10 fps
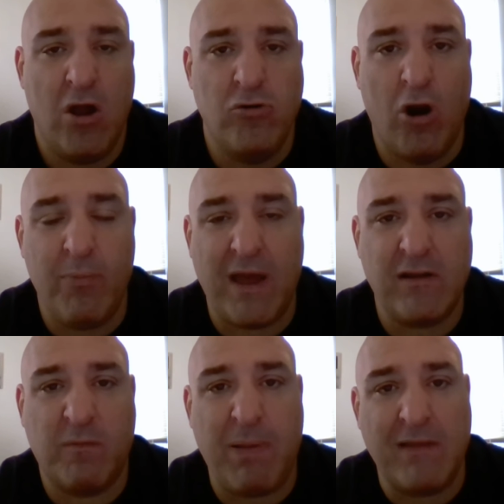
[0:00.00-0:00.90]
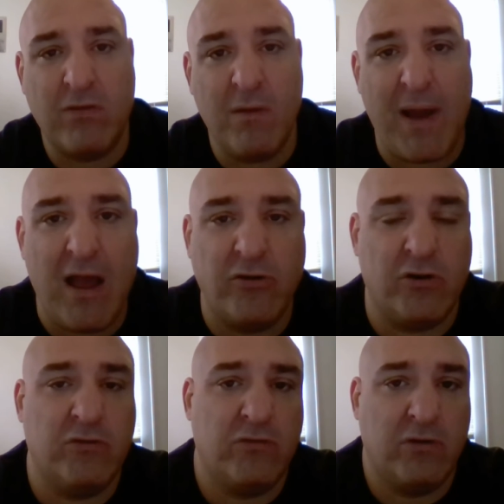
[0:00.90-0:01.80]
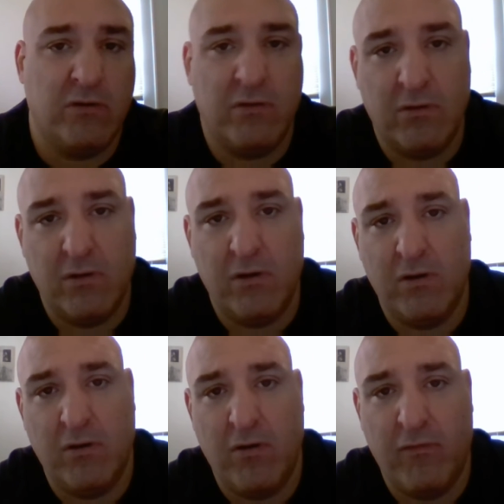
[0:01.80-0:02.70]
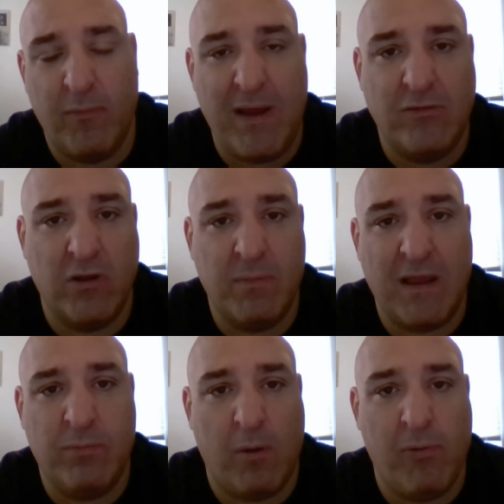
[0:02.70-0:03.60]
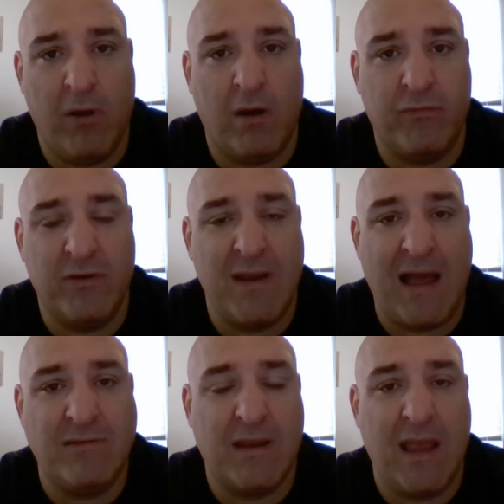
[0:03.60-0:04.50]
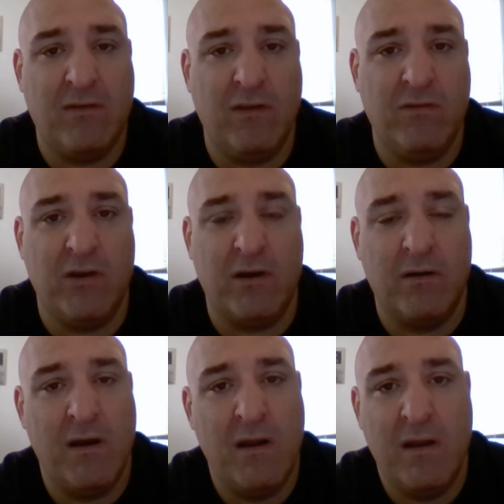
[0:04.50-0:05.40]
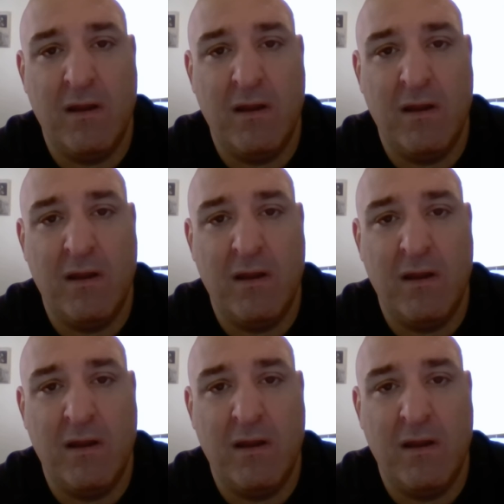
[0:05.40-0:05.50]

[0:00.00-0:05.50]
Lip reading: normally I just pencil in my unders for Major League Baseball playoffs. Not the case this year.